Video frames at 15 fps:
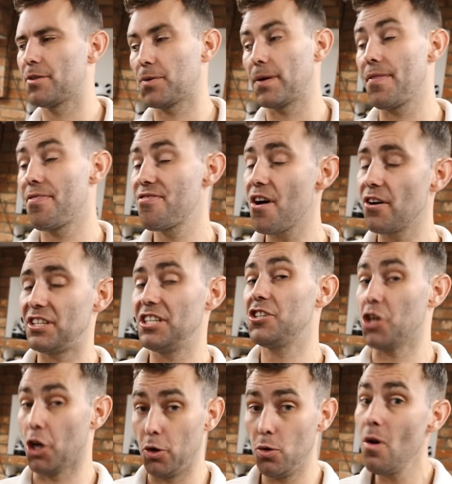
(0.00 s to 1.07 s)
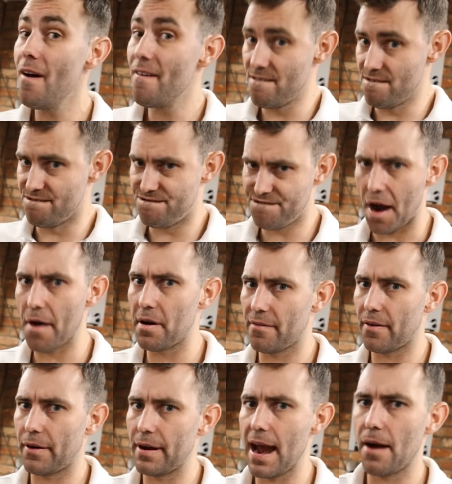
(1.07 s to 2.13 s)
between thirty-two, very,
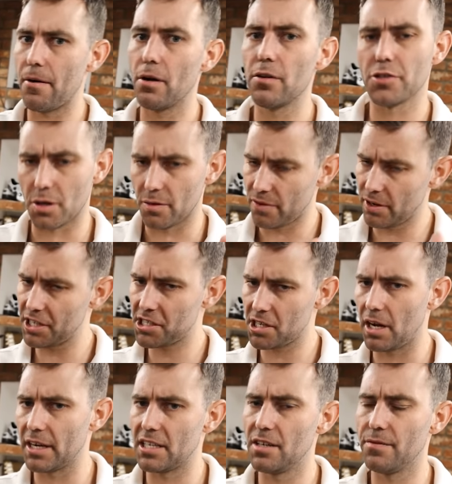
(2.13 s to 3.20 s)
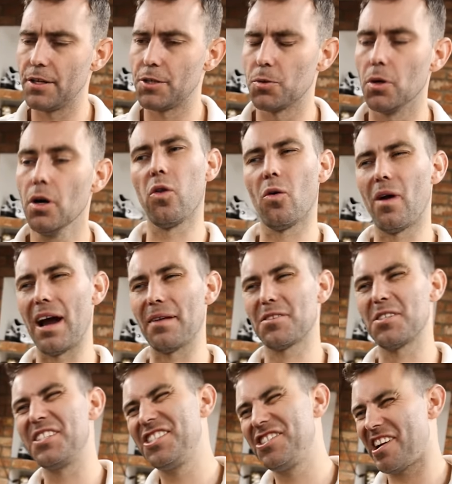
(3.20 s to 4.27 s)
very narrow, so a very slight individual, all the way up
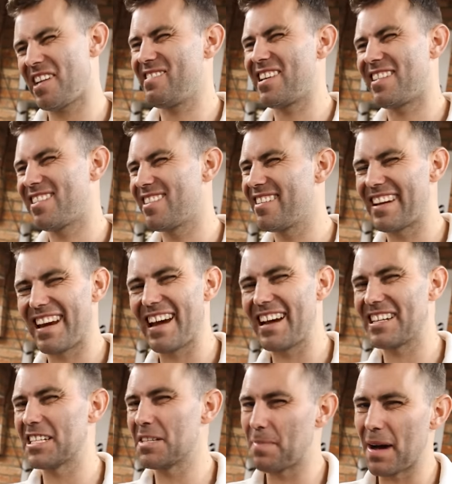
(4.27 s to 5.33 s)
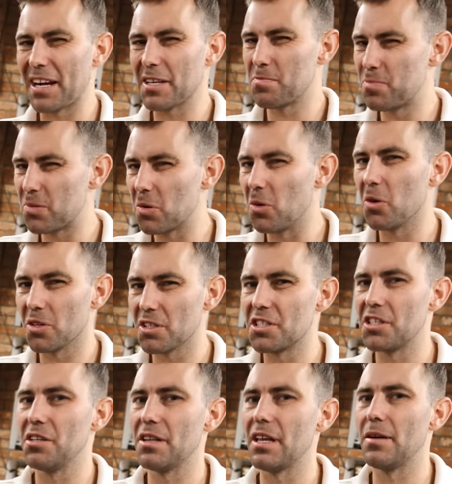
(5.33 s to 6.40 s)
to generally thirty-eight is about as broad as,
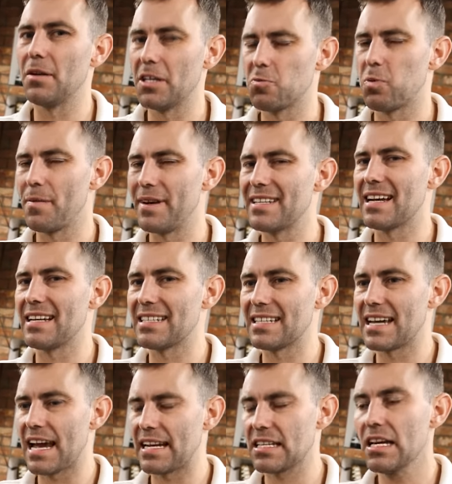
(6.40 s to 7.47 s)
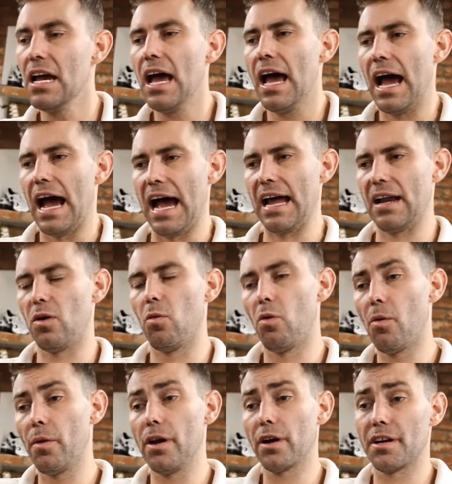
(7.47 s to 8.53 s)
you, as women tend to get. And
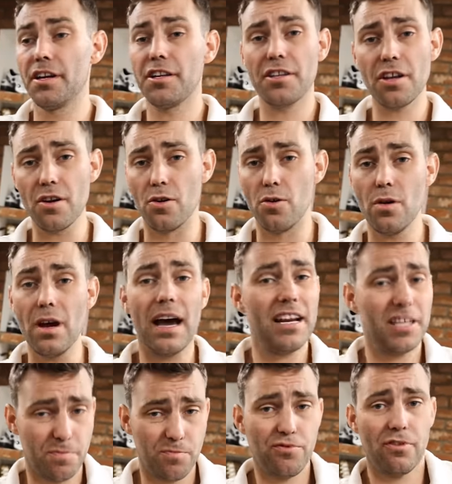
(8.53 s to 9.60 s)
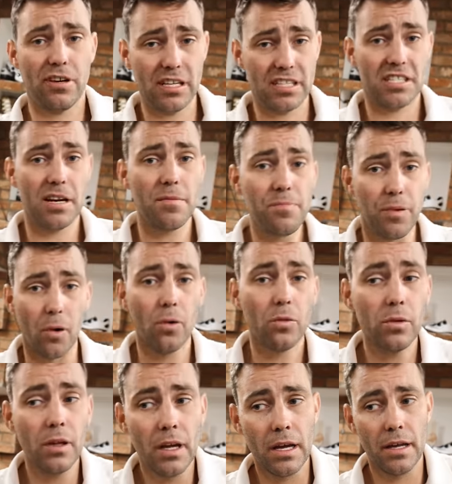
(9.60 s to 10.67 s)
what we're looking to do, and it's pretty
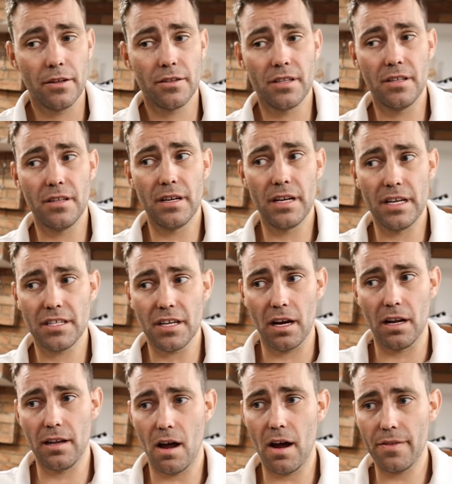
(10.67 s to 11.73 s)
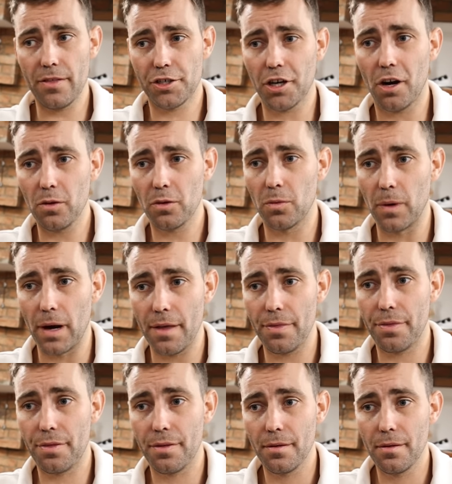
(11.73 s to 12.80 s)
simple, is align the shoulder
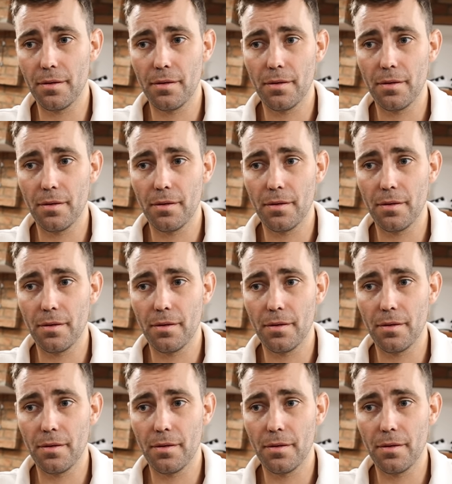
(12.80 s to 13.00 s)
width